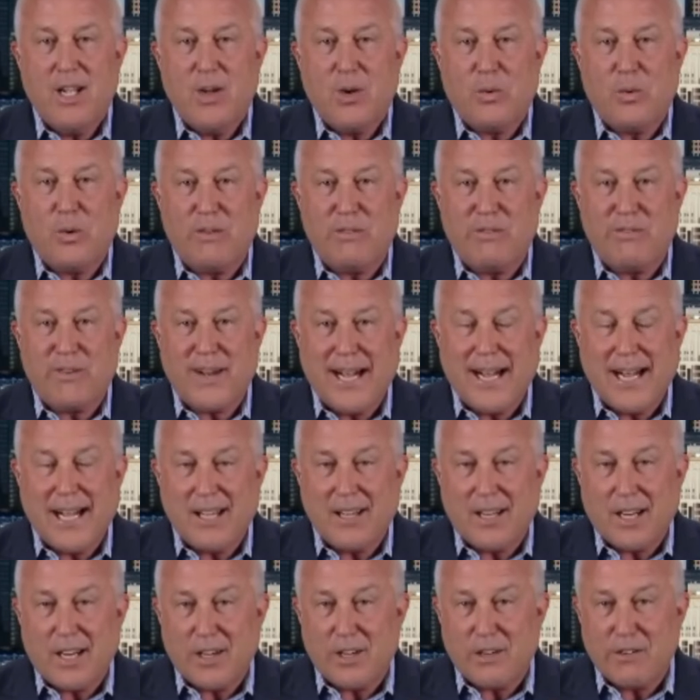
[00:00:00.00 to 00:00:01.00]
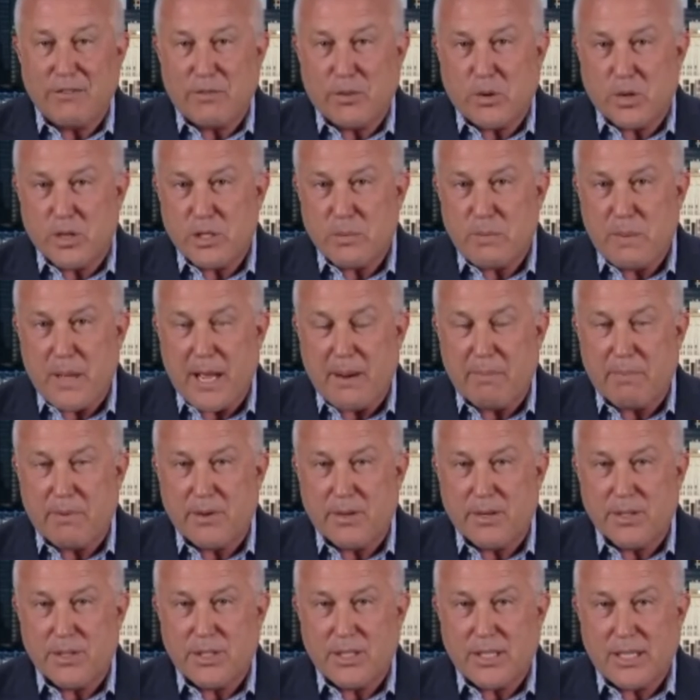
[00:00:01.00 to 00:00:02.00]
We filed our divorce
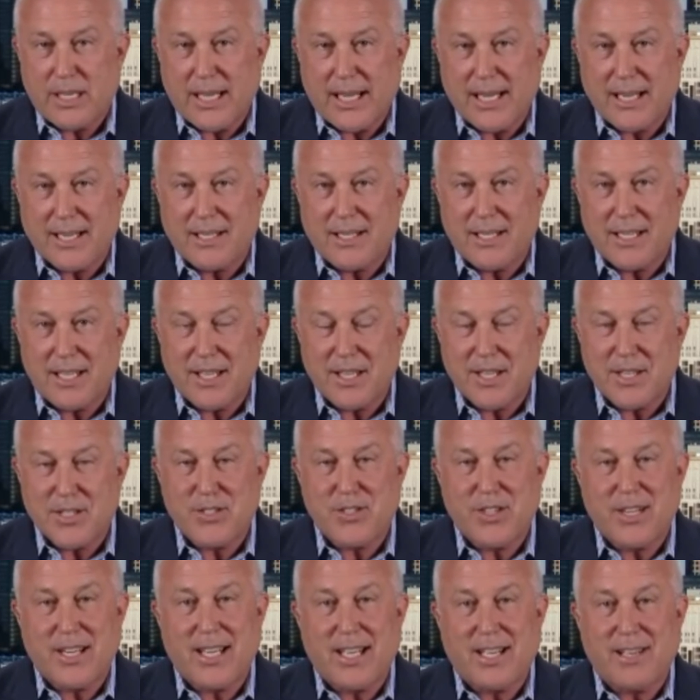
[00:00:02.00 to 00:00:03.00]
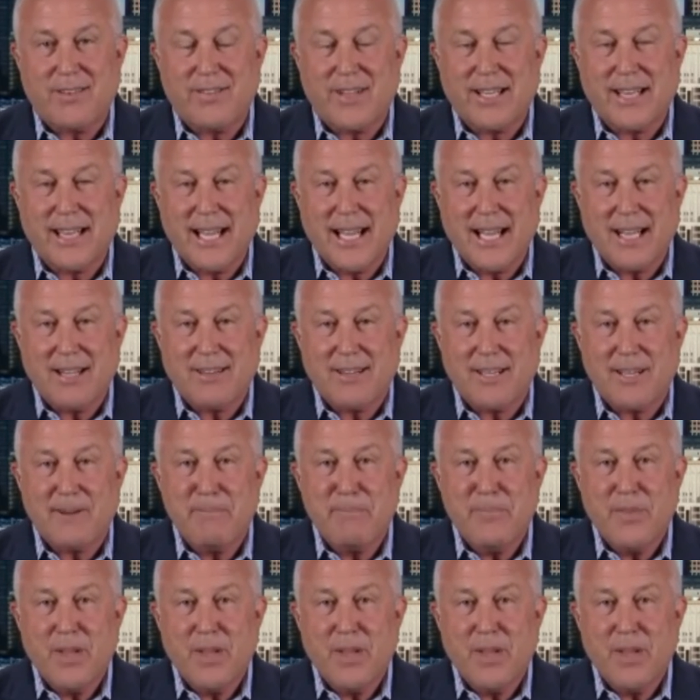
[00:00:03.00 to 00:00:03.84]
papers at uh, the city of Atlanta.